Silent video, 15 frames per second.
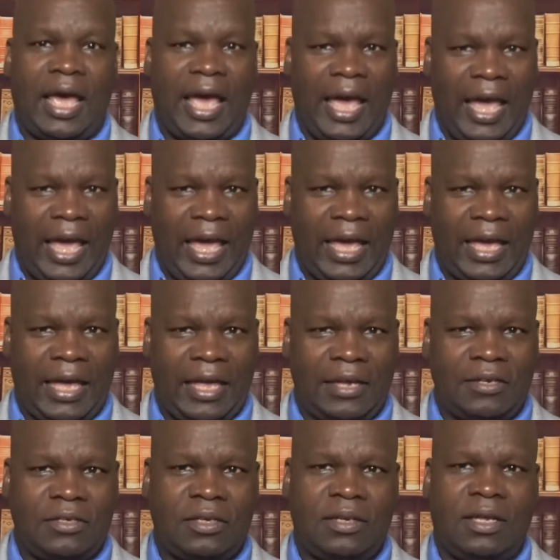
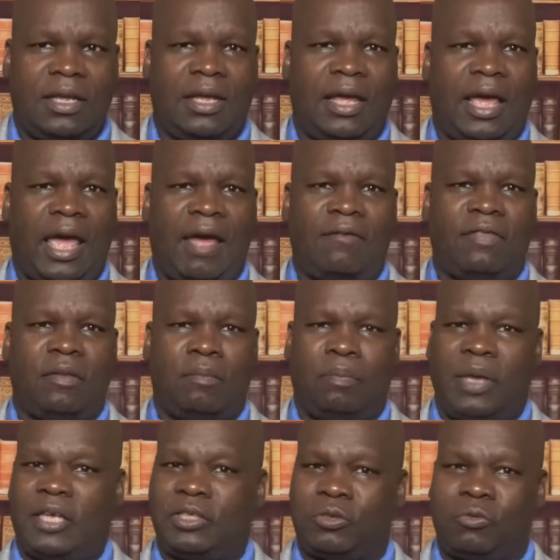and have the
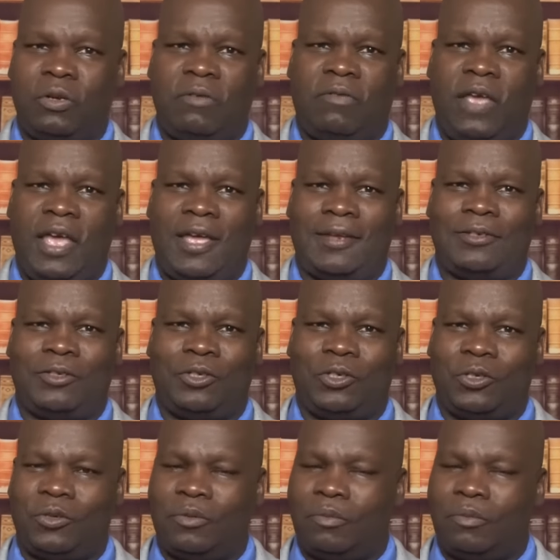best revenge